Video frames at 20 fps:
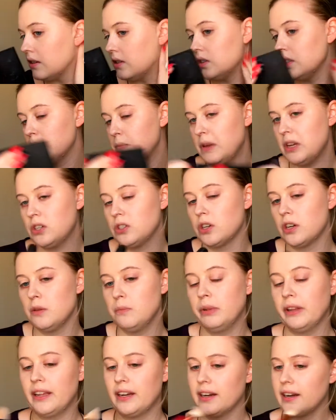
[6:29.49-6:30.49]
Just make sure
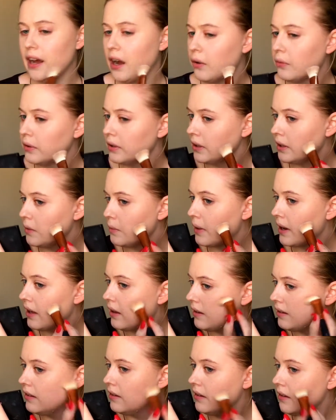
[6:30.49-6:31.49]
you blend it out really
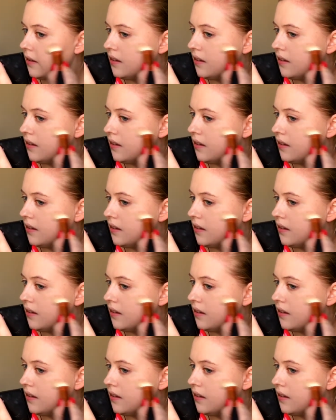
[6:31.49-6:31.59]
well.